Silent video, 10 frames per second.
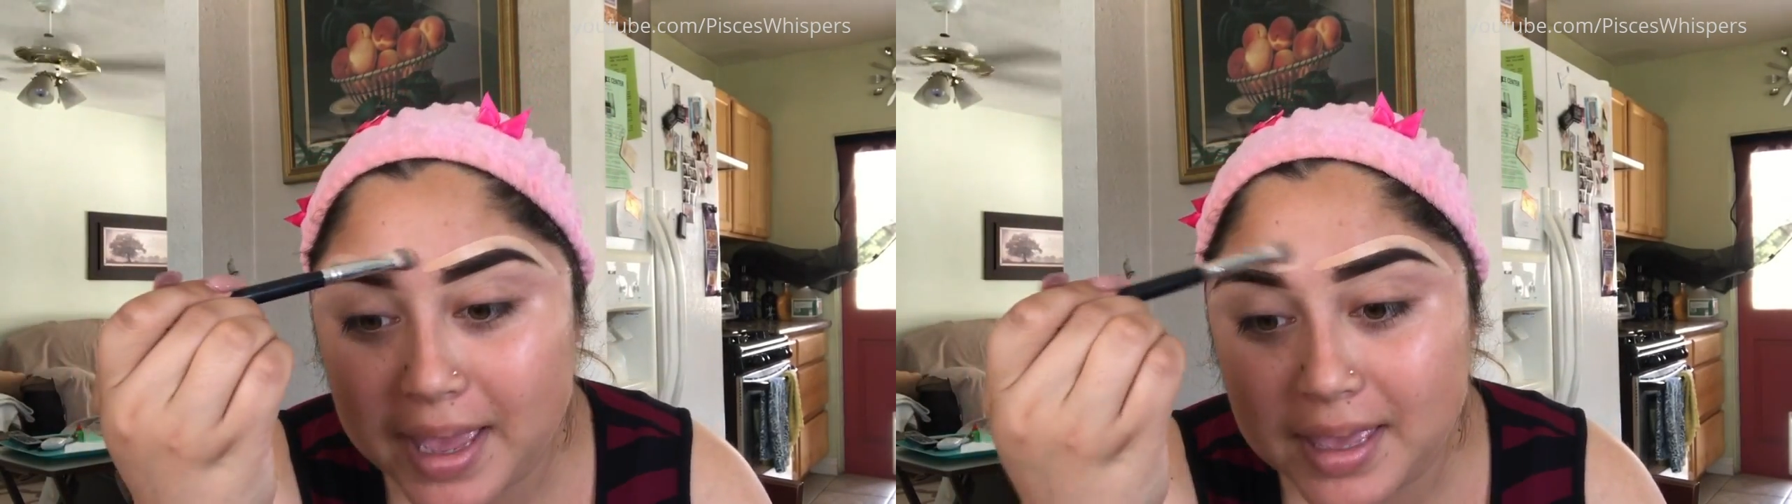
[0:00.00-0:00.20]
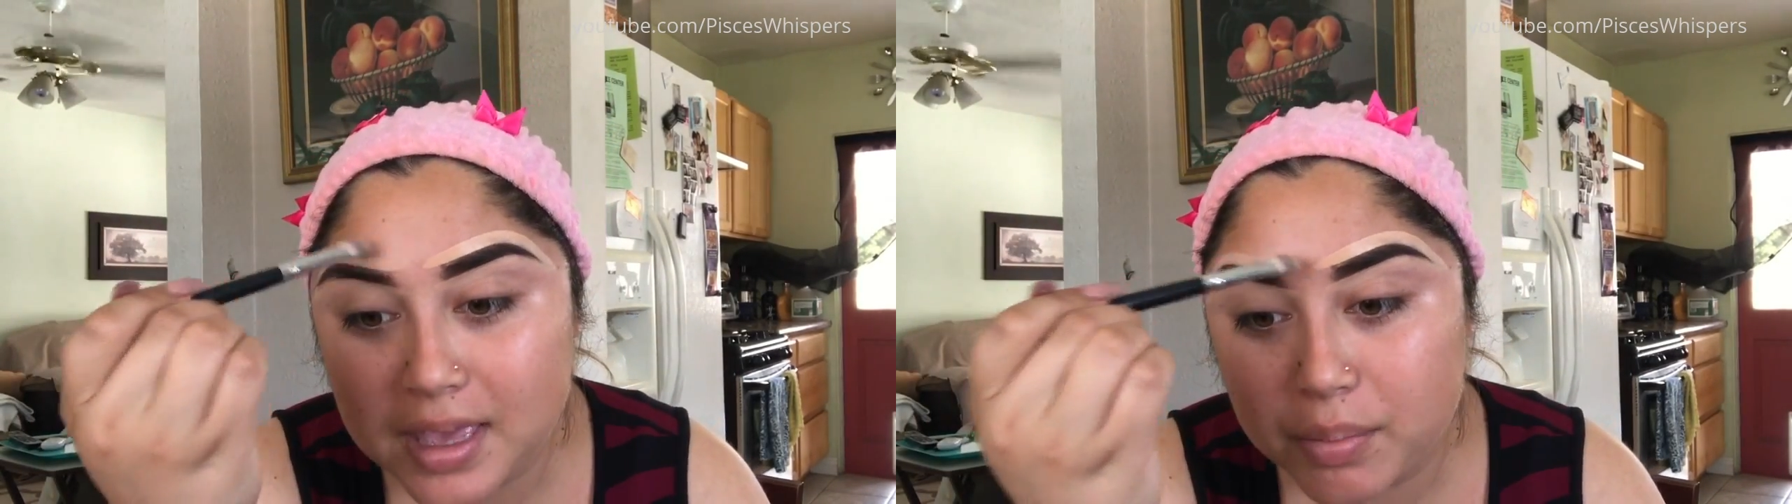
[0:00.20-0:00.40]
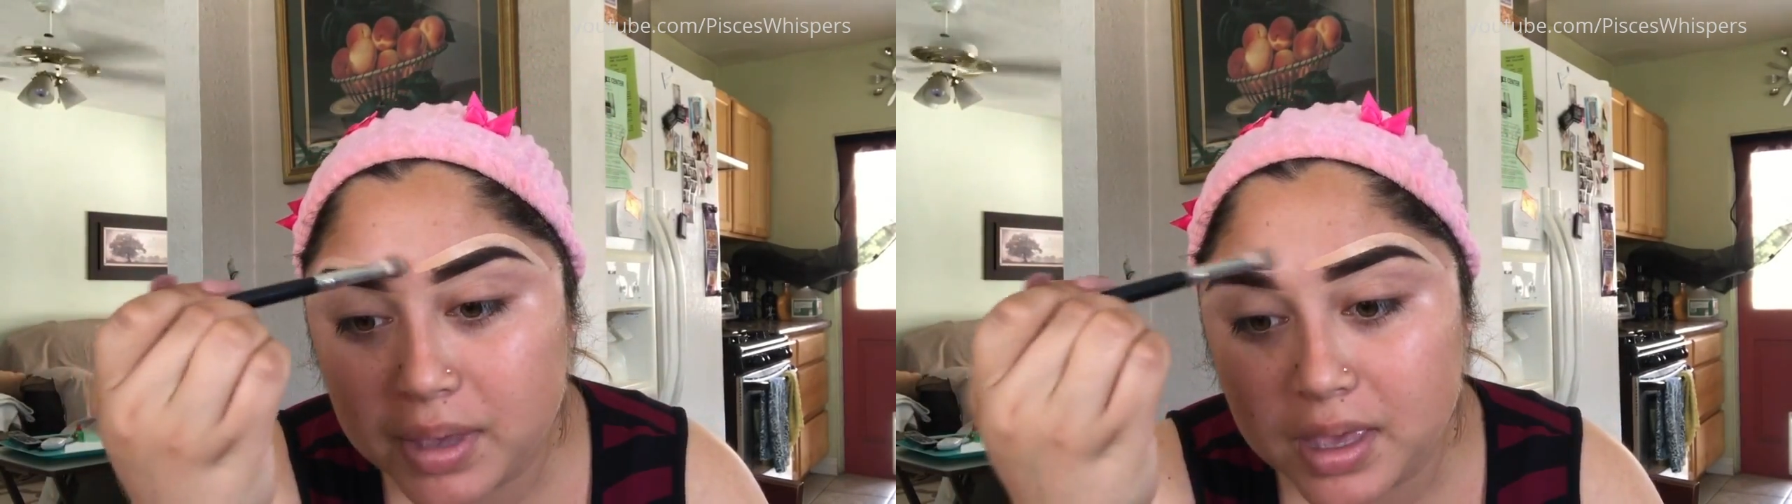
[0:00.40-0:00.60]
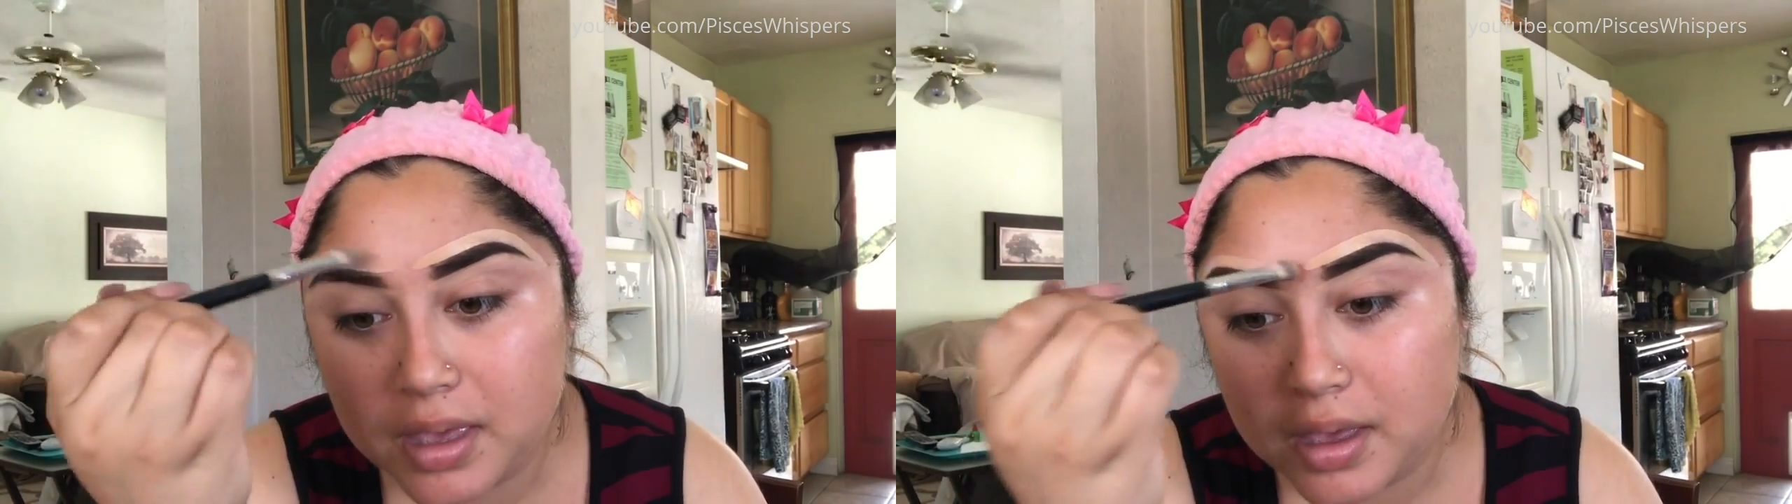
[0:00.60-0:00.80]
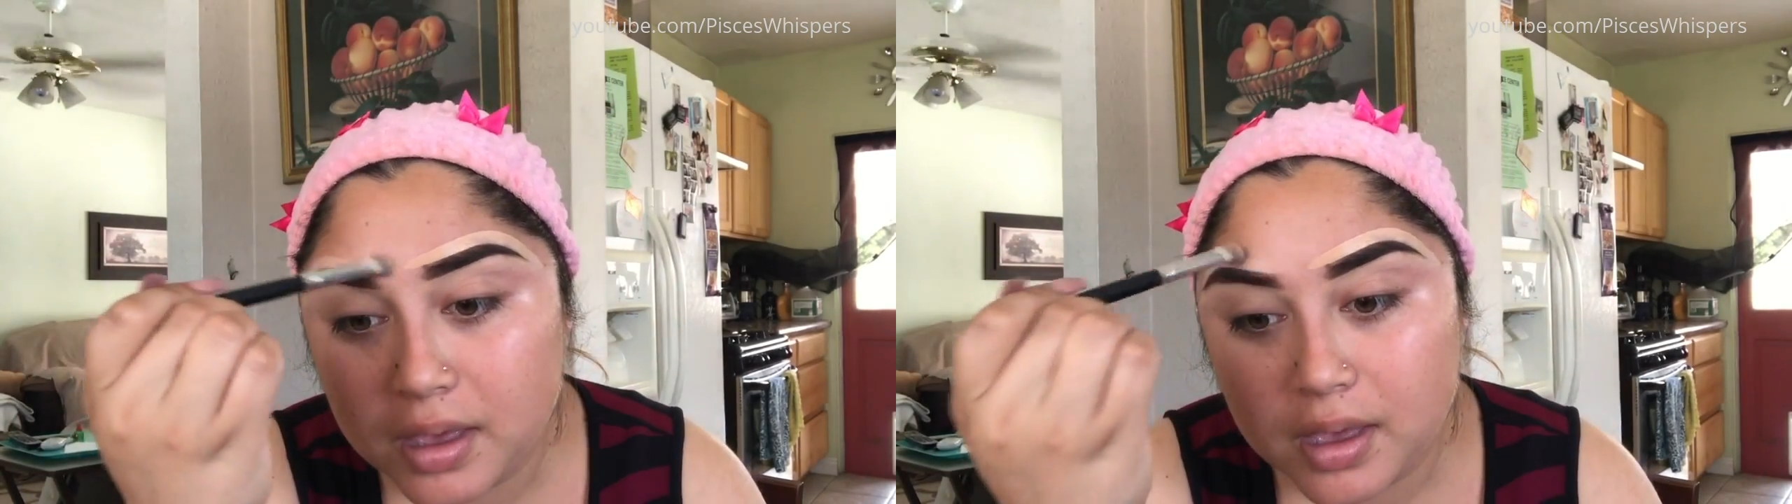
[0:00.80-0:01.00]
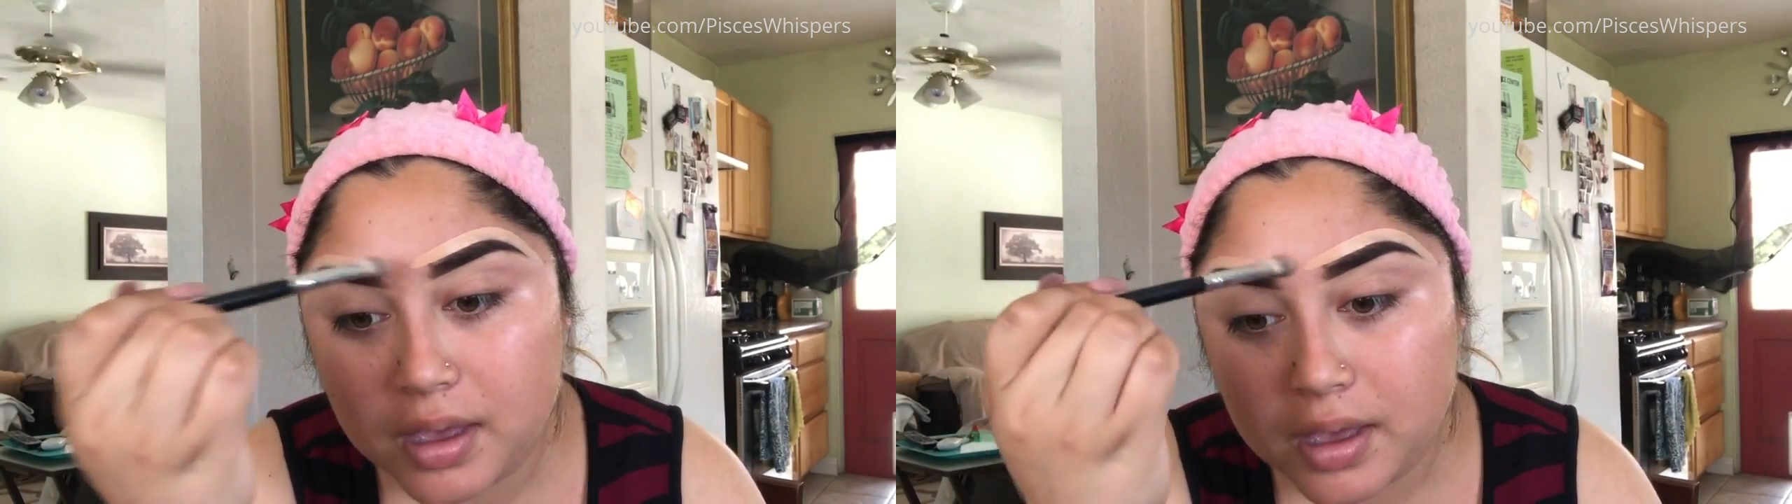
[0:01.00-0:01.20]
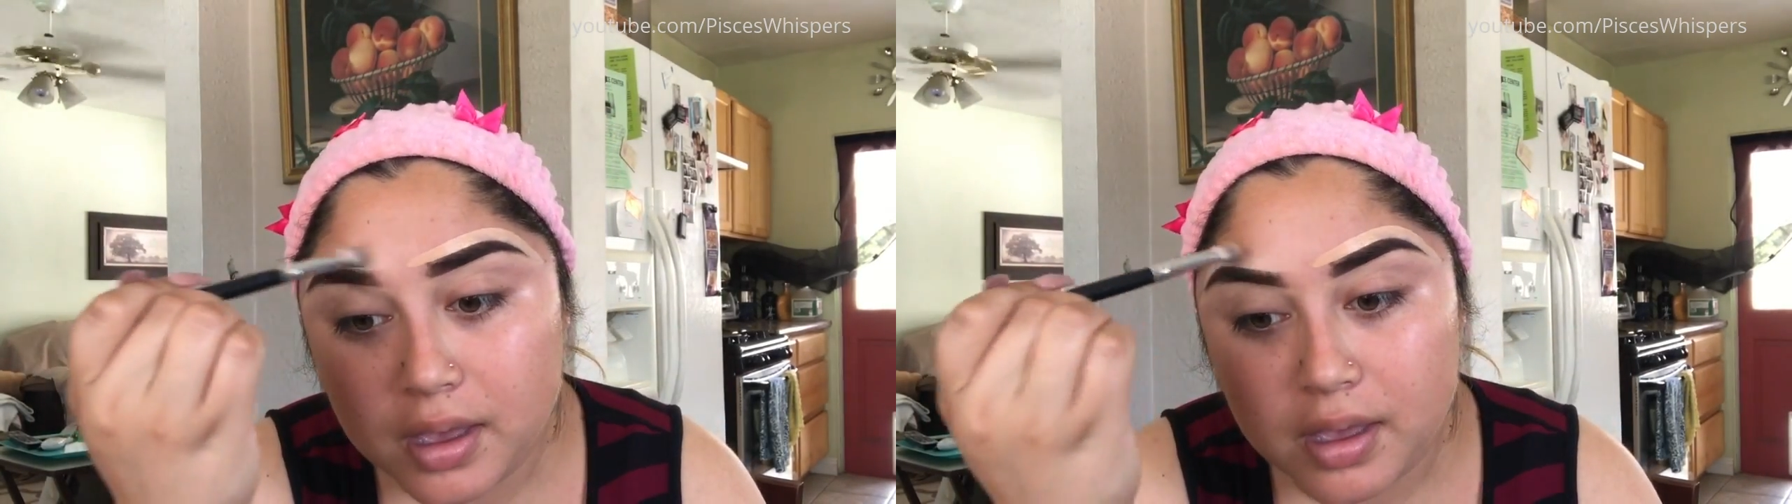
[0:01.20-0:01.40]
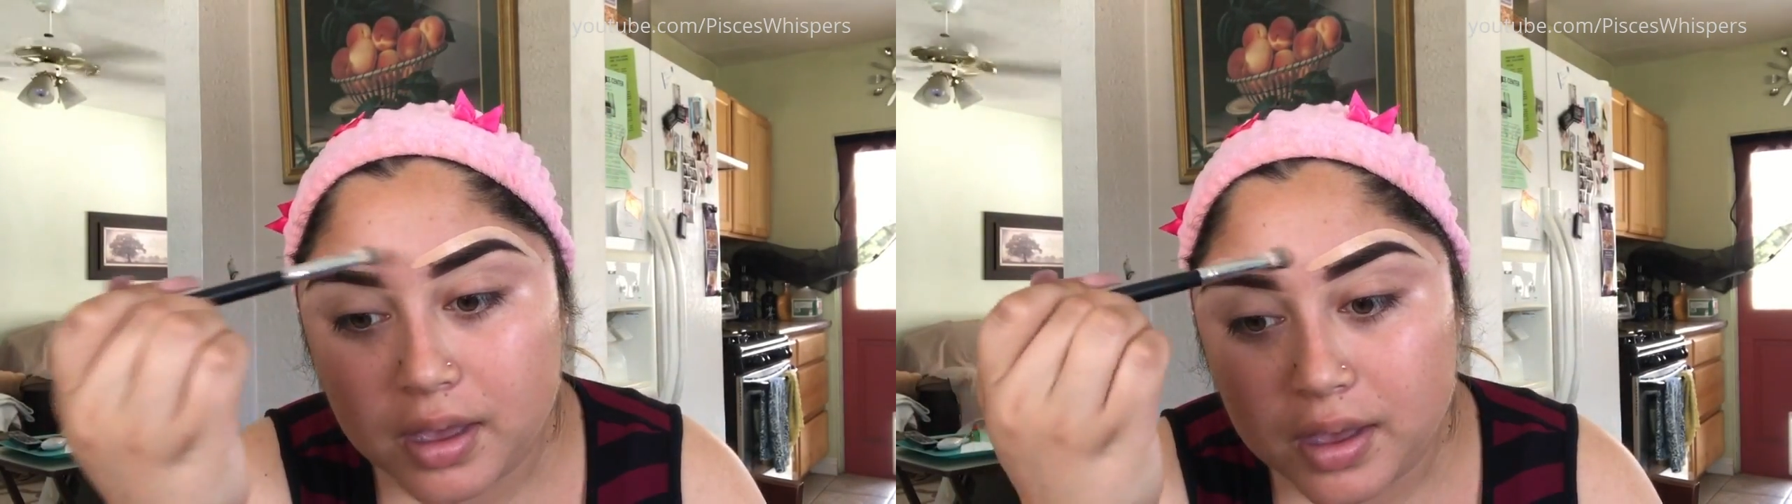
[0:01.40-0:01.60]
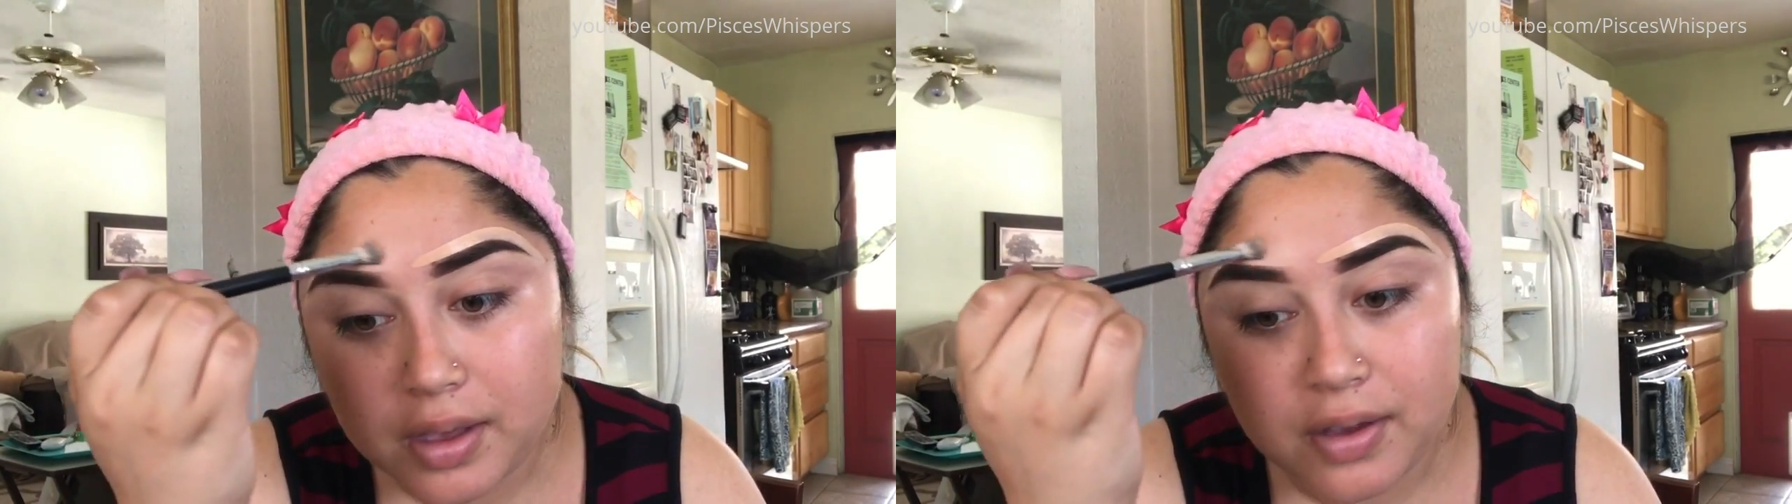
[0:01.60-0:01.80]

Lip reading: It's like a kind of a fluffy